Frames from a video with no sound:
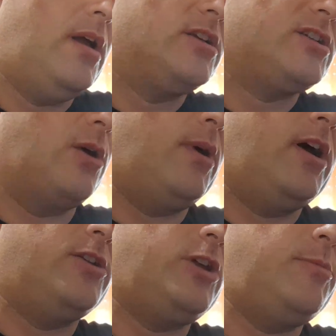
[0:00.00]

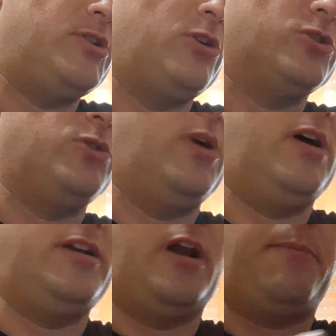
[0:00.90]
So do be sure
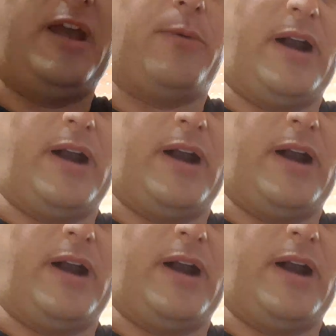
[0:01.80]
to you know, pick one